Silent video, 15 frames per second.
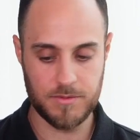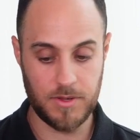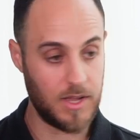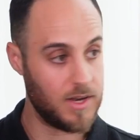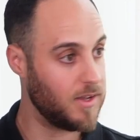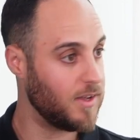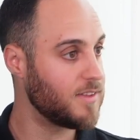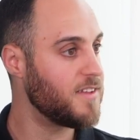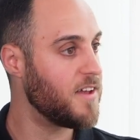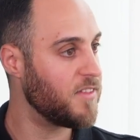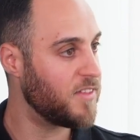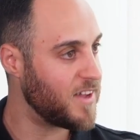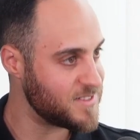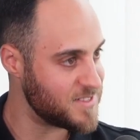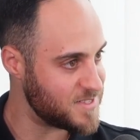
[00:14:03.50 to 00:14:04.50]
of getting
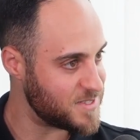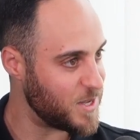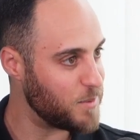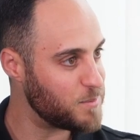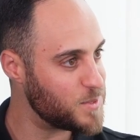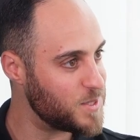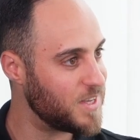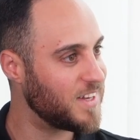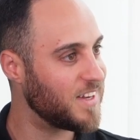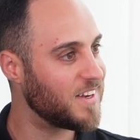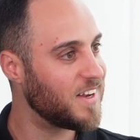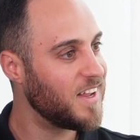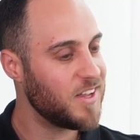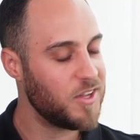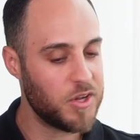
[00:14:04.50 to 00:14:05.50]
10,000 steps in,
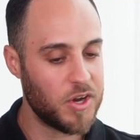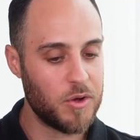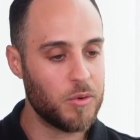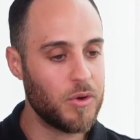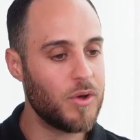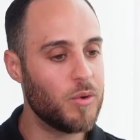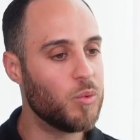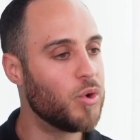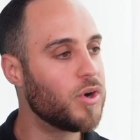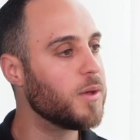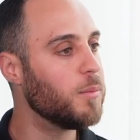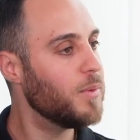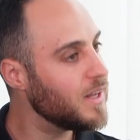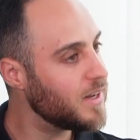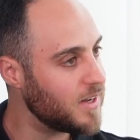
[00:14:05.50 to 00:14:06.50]
and
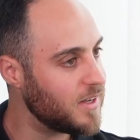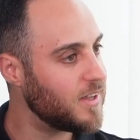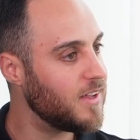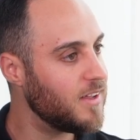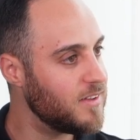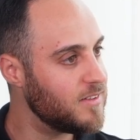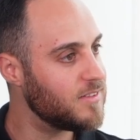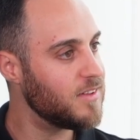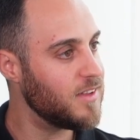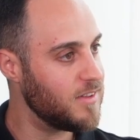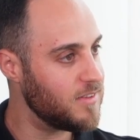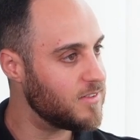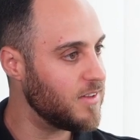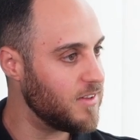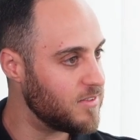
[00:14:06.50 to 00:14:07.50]
walkability
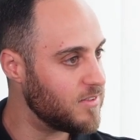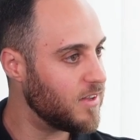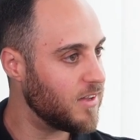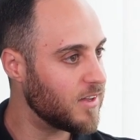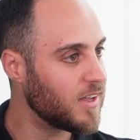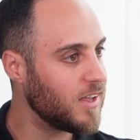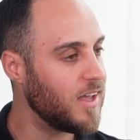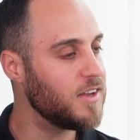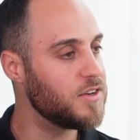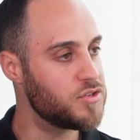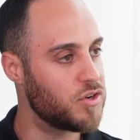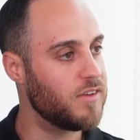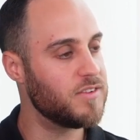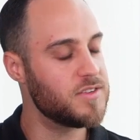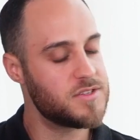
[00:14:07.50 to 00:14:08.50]
is a key
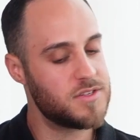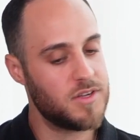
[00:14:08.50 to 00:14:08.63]
driver.